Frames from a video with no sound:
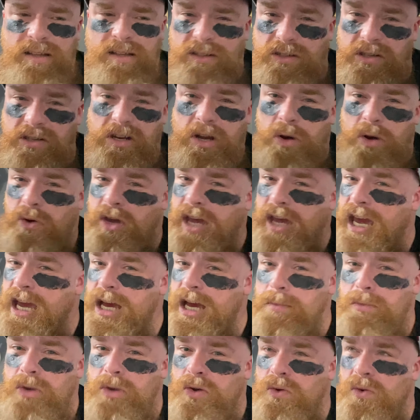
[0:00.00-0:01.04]
to know
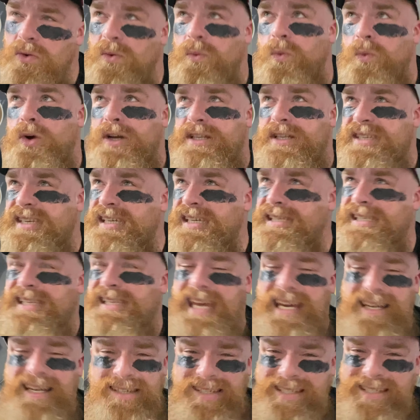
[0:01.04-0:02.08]
Cam Newton, what's his
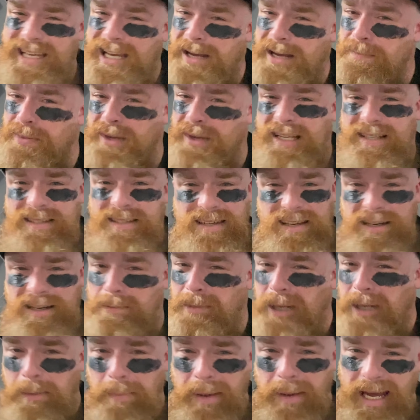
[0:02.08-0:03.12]
next step, it's going to
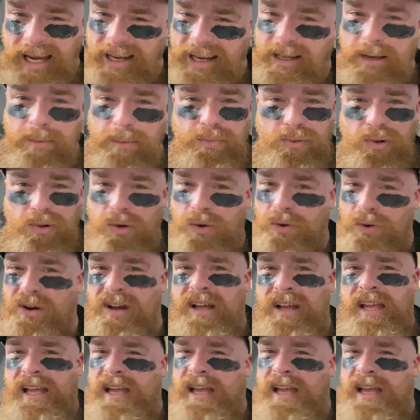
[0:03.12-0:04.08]
be a backup role.